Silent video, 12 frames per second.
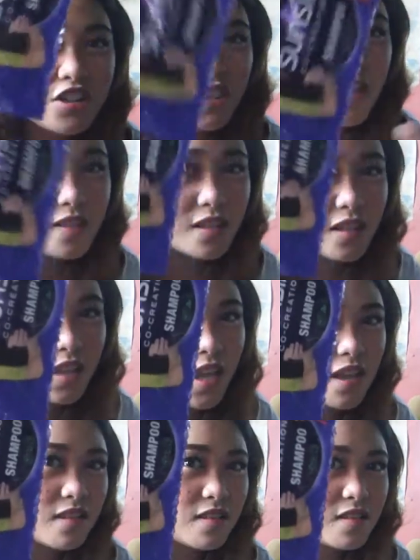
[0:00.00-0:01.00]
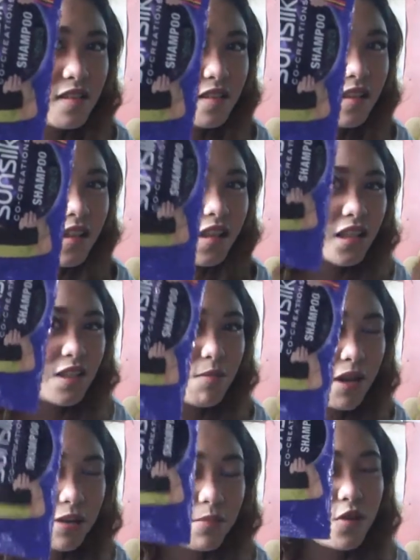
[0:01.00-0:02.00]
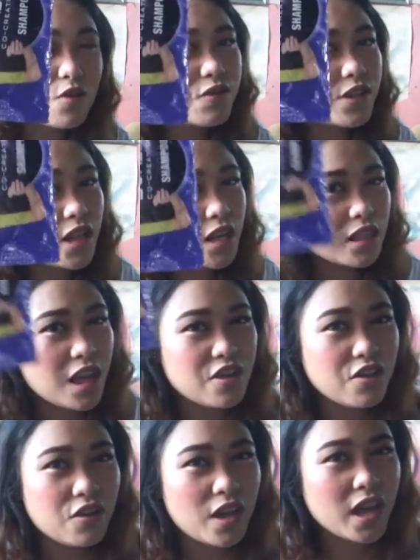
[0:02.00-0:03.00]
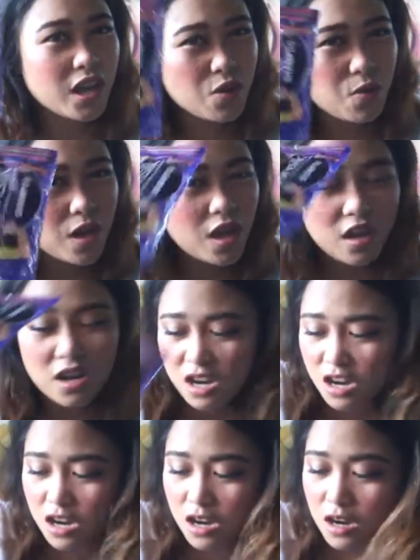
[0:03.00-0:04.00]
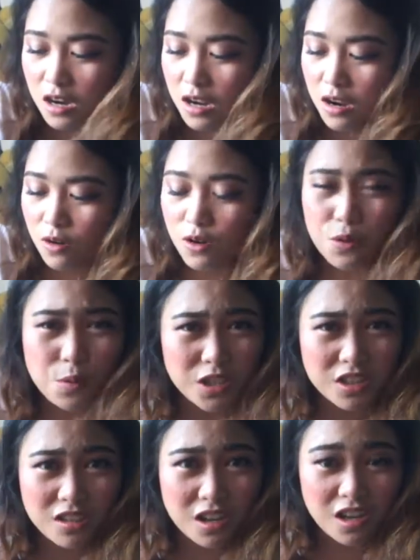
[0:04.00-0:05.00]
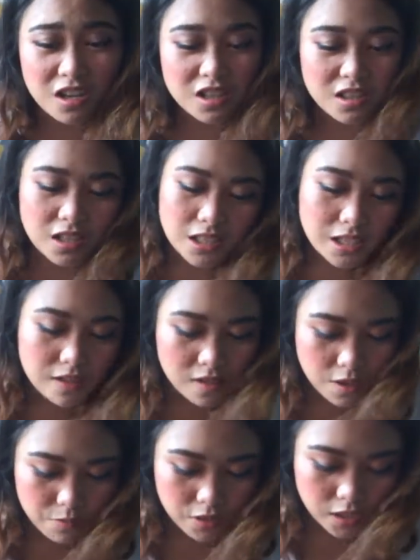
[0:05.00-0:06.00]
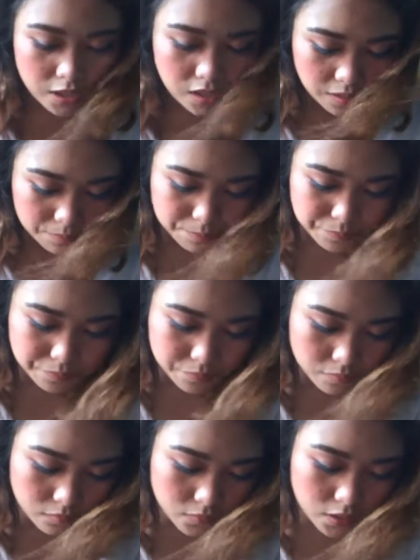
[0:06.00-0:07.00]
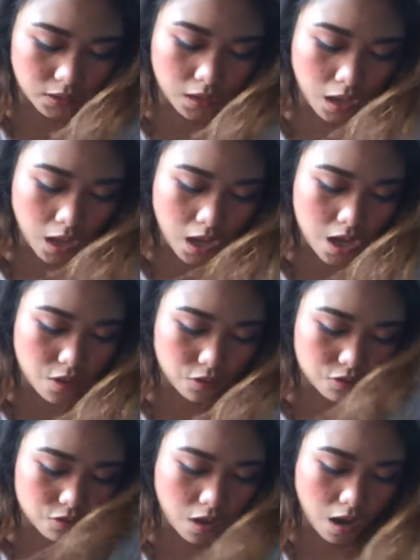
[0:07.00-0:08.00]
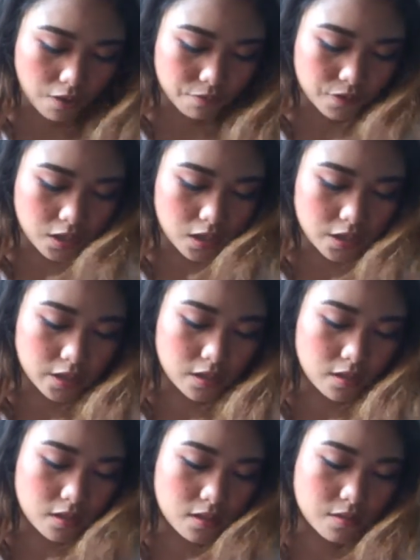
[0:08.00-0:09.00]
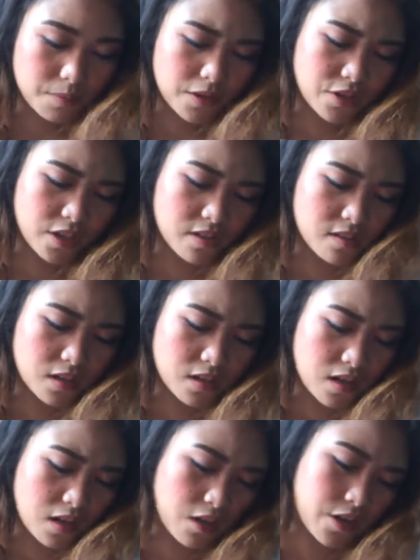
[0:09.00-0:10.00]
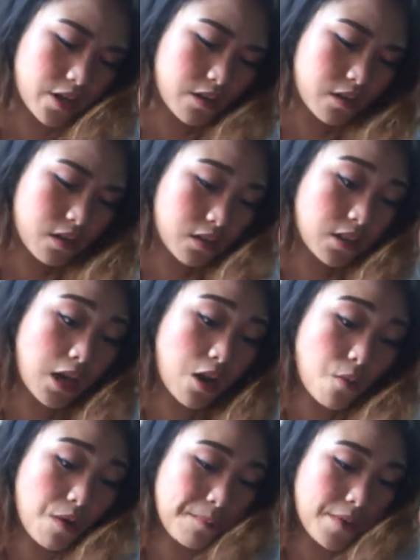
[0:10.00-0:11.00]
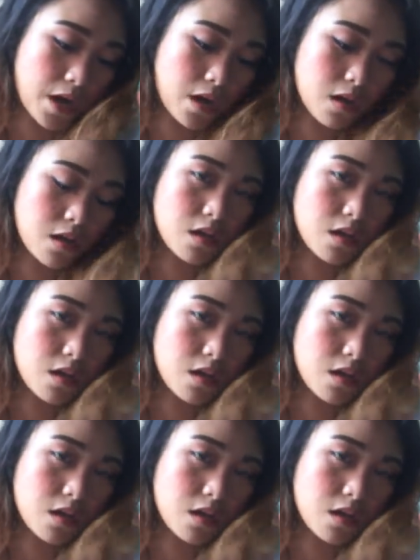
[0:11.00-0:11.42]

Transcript: Just in case, diba, na mag-overnight tayo anywhere or whatnot, at least I'm ready. I also have here this, pero isa na, or dalawa pa.